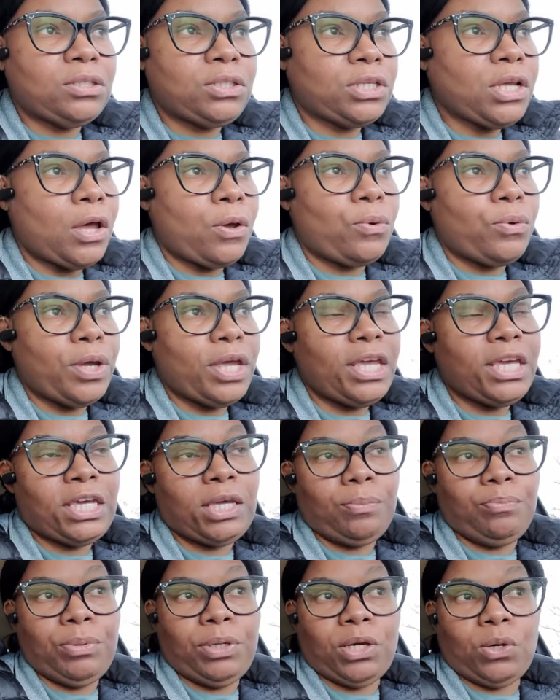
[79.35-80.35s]
So it
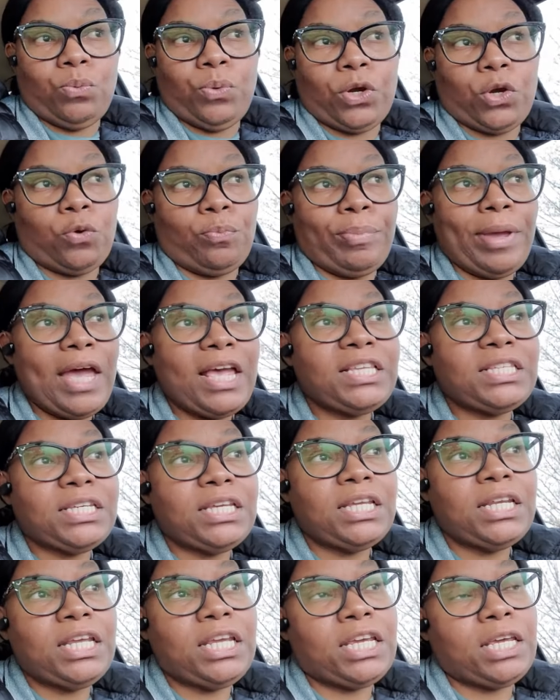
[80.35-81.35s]
could be a wicker
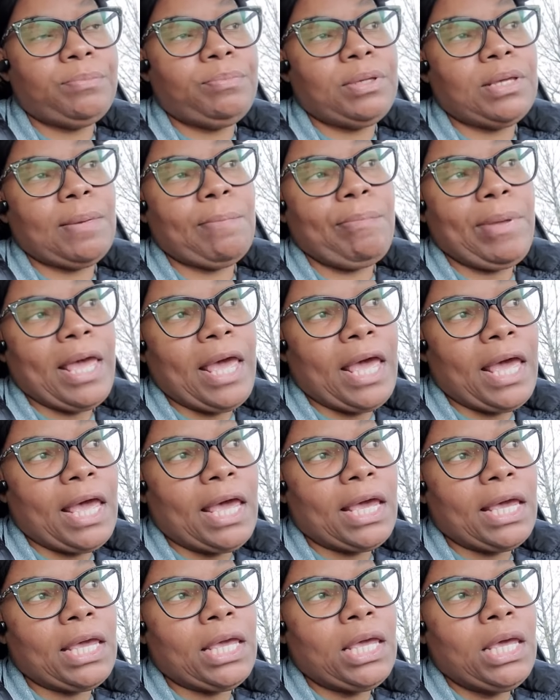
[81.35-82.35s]
basket, it could be a
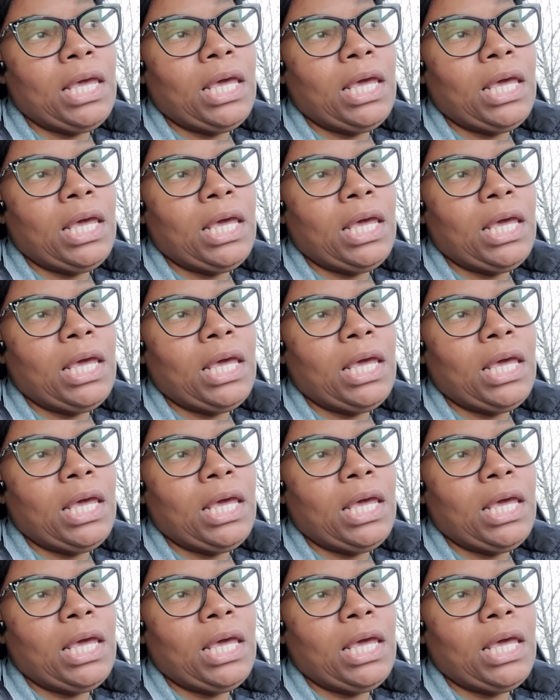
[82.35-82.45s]
bag,